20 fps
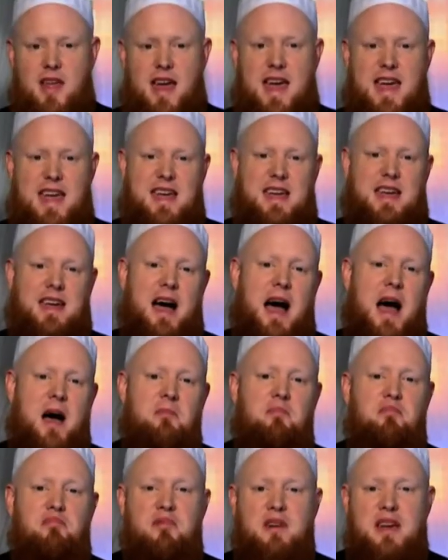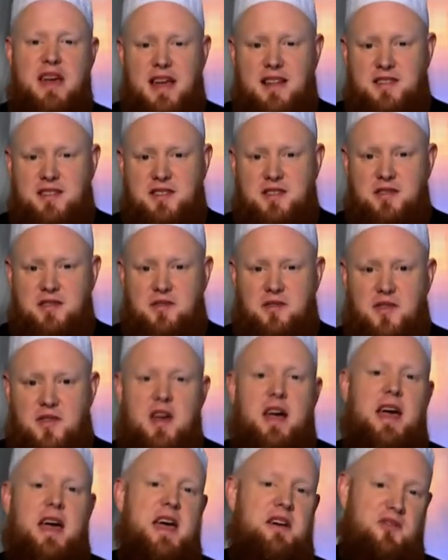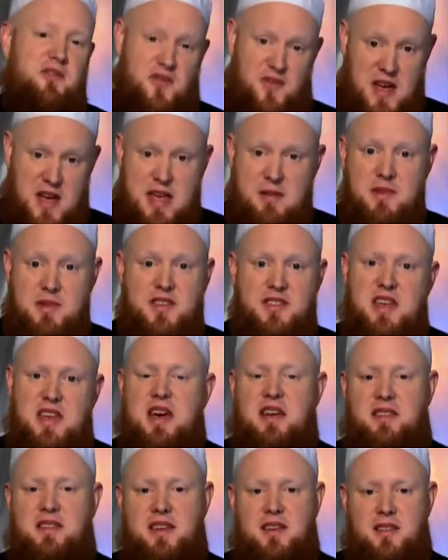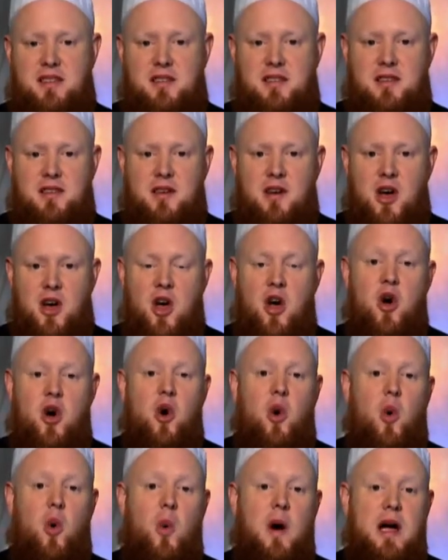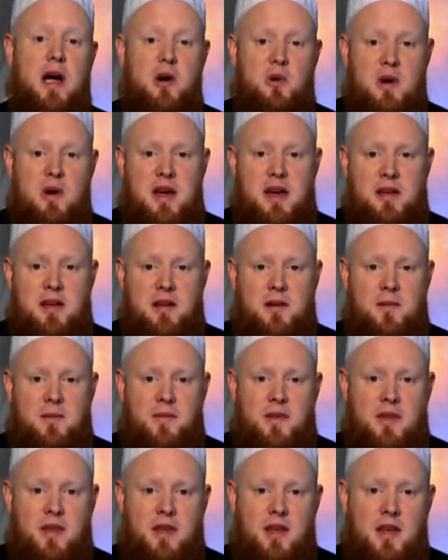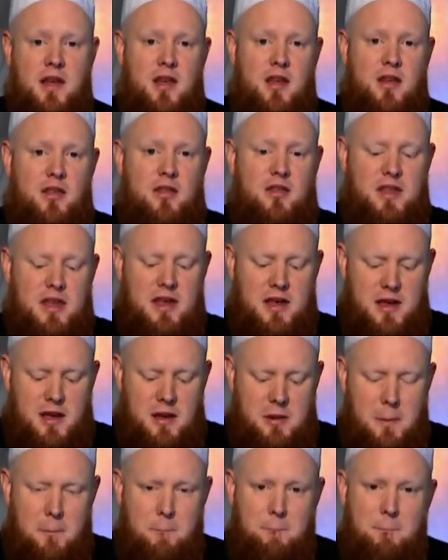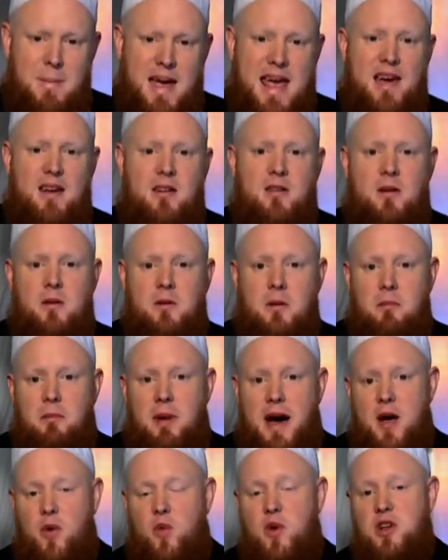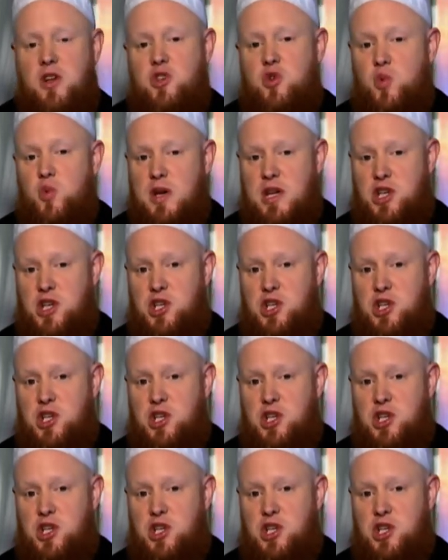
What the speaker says: a comprehensive and famous hadith wherein the manner by which we